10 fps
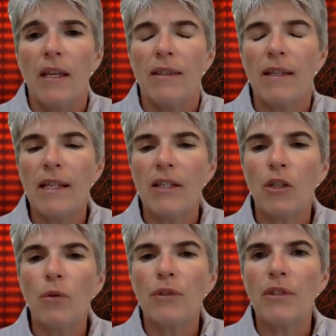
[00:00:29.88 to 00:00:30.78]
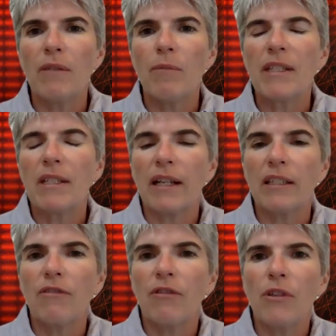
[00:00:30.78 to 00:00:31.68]
the tools that have been
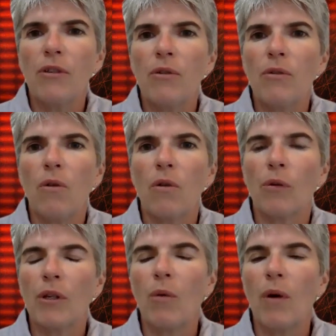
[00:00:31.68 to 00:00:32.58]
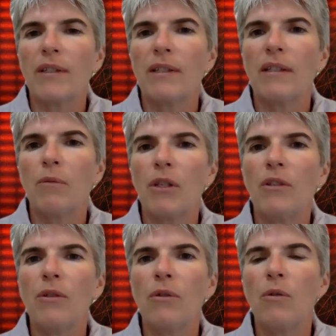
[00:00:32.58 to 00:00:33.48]
selected for you or requested that we
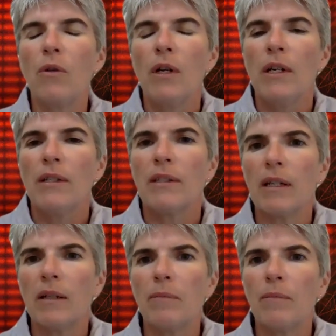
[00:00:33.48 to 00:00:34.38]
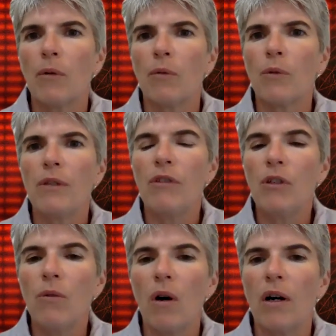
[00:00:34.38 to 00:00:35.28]
do some
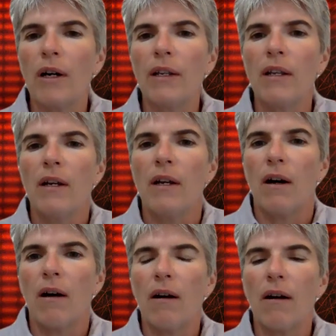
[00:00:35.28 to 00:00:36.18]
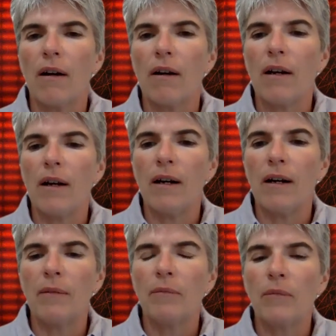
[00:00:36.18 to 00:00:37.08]
review on are
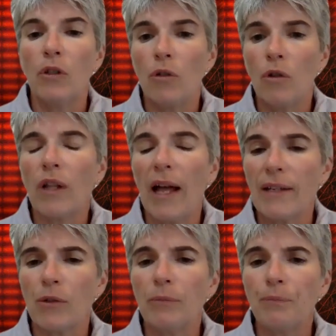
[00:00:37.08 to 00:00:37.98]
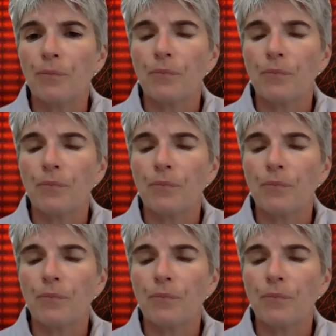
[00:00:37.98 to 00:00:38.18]
um, Google Classroom,